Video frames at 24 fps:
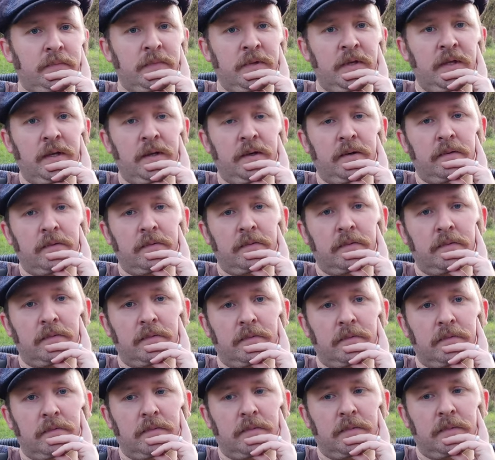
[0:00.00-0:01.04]
know,
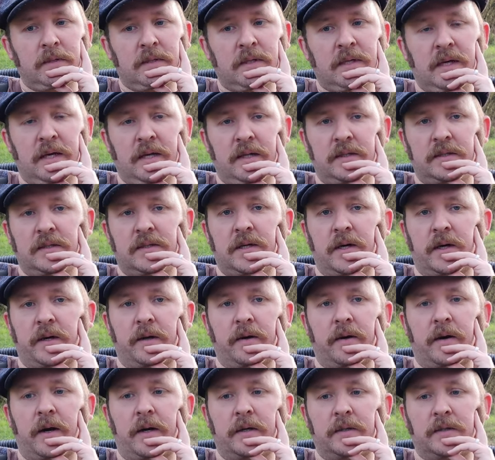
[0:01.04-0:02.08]
kids tug
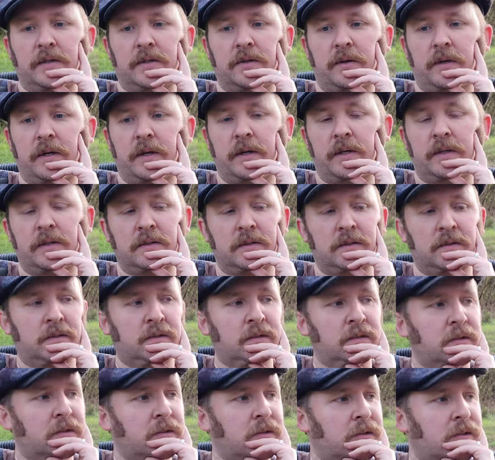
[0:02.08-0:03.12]
your
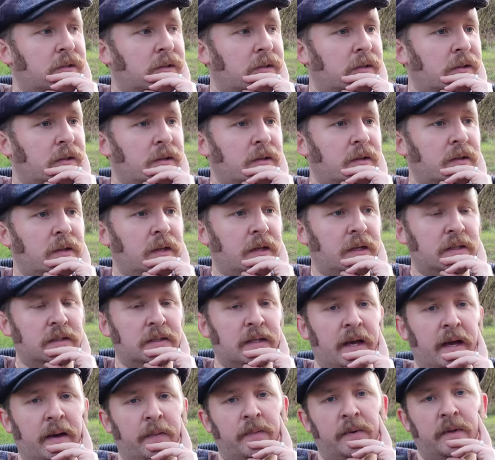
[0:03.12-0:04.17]
heartstrings, things
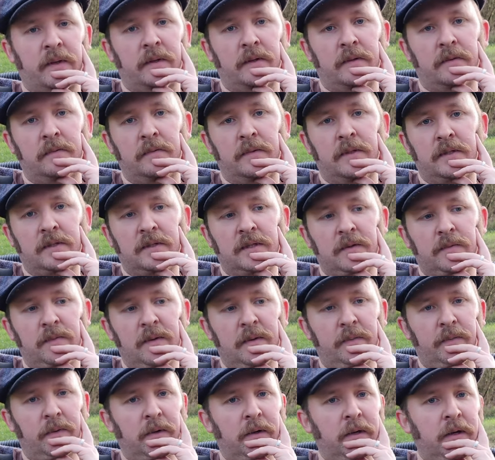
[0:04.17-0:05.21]
happen, you see
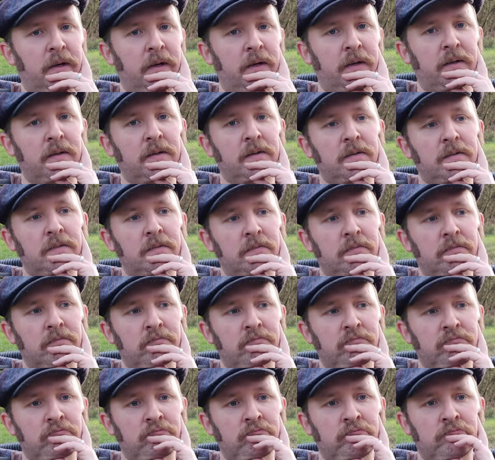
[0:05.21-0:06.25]
people hurt,
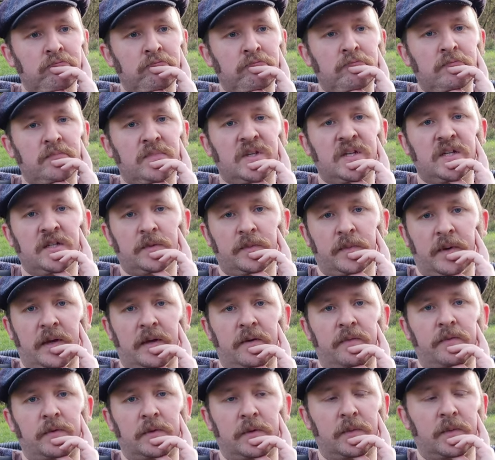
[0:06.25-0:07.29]
it's
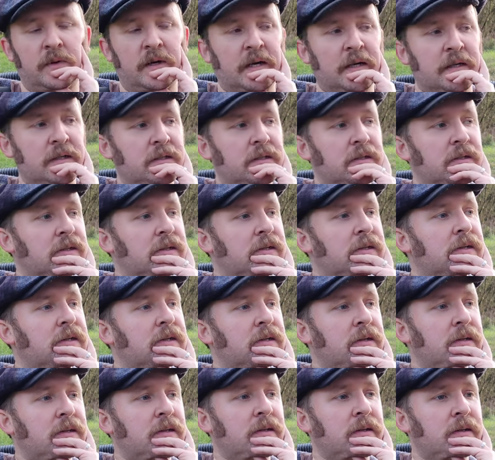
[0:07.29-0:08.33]
painful to watch.
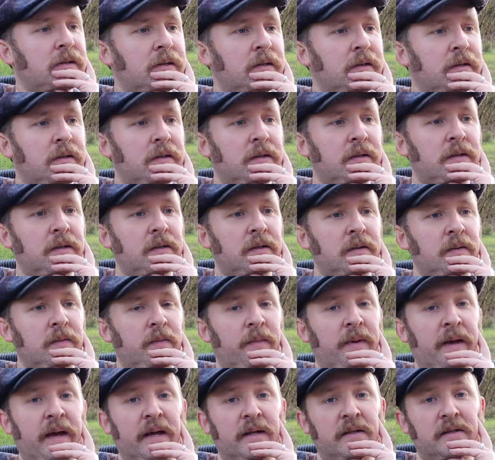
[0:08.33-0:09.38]

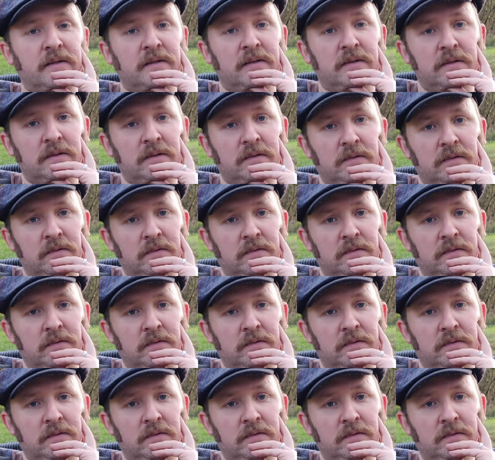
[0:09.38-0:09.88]
Pets.